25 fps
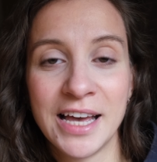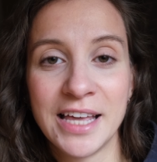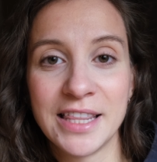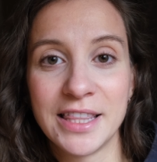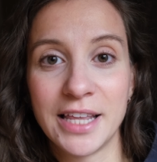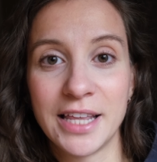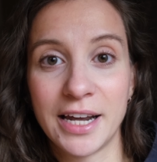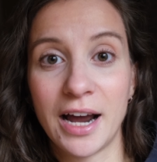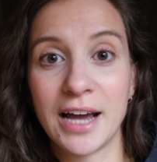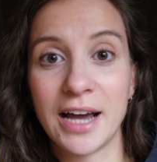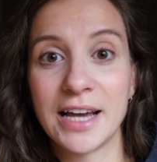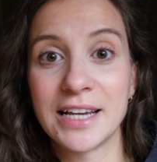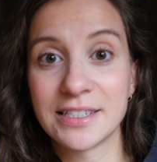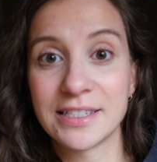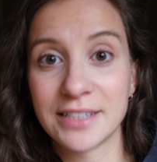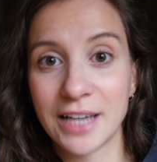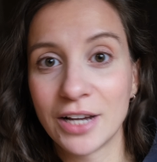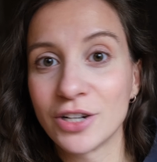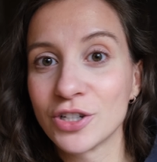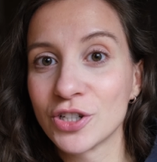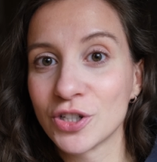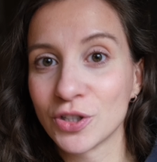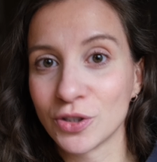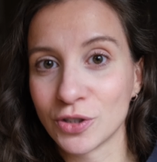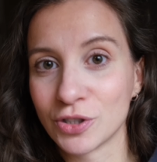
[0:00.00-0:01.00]
that are
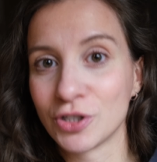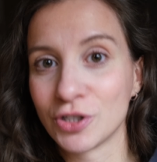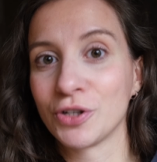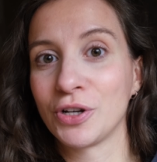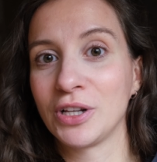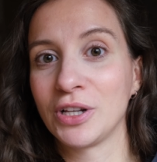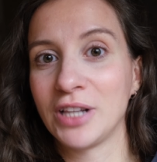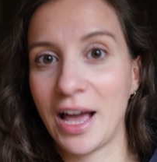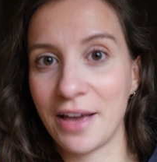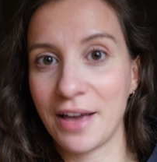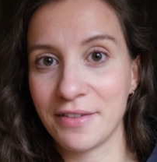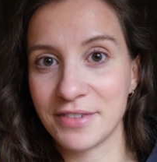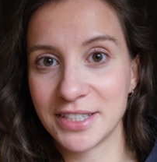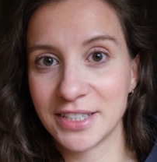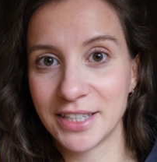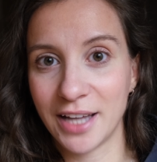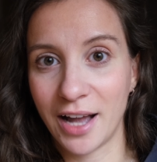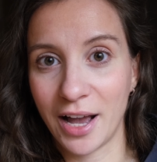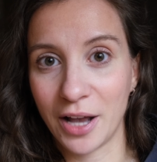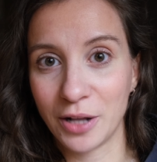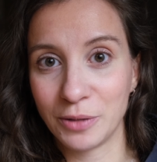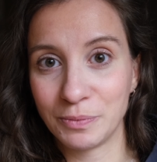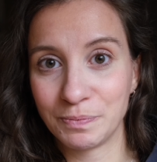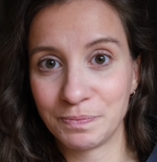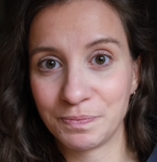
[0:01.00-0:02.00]
essential to your
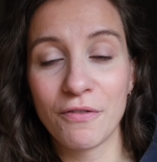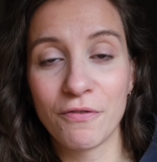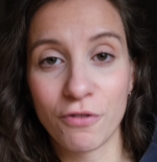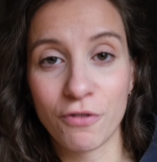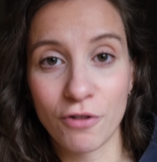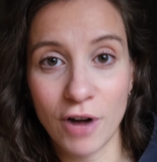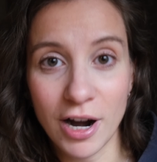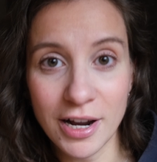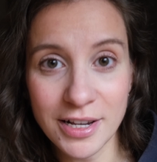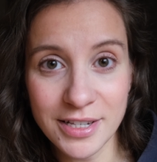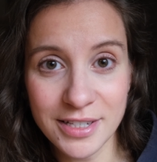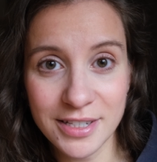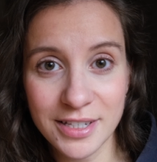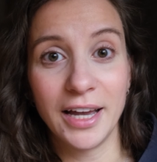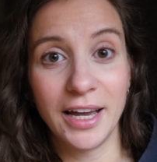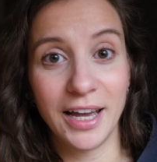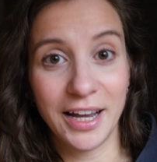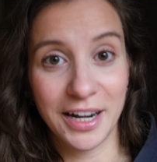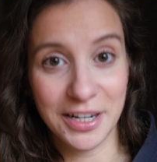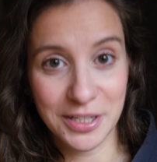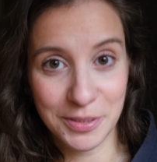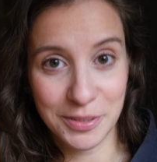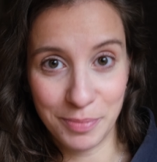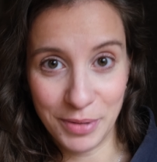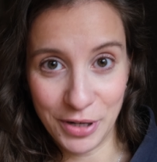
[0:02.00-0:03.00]
lifestyle. For us,
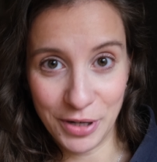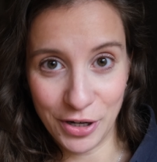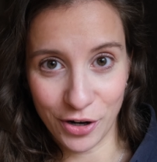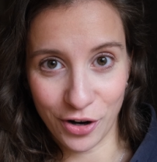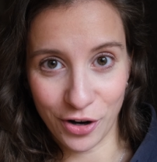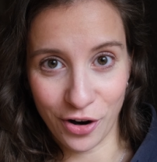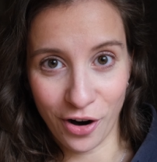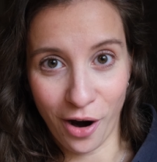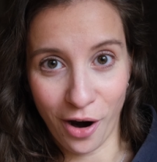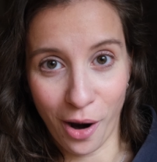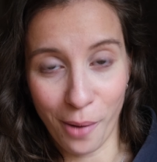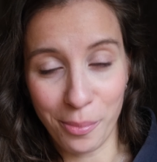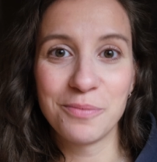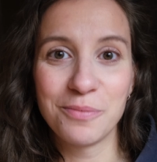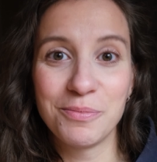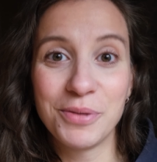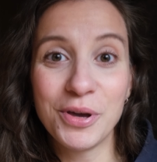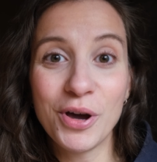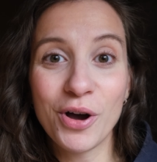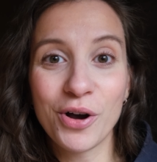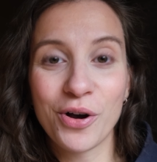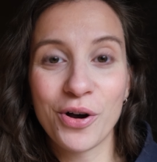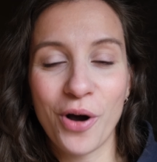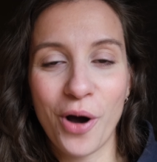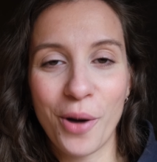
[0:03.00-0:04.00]
it is Biocoop.
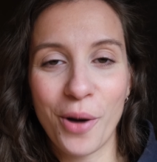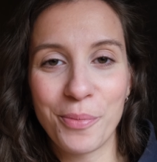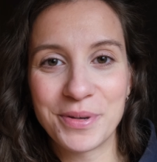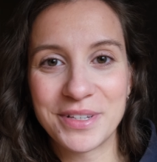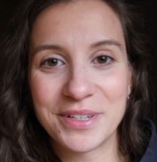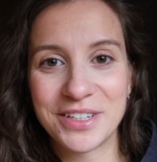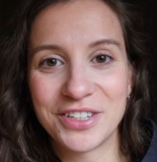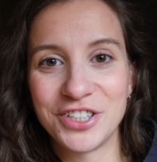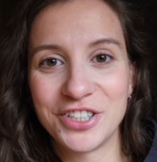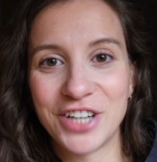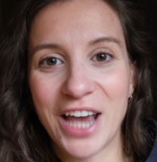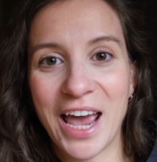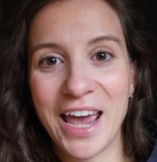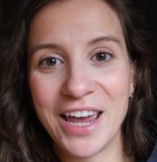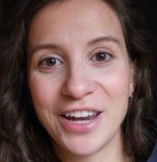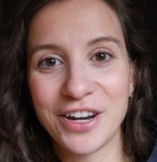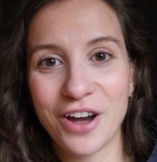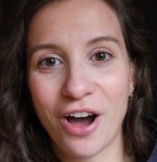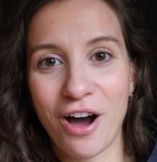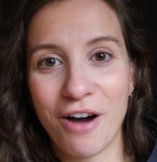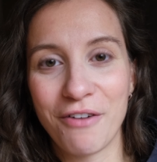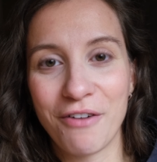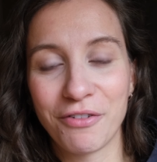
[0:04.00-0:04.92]
Biocoop is a chain of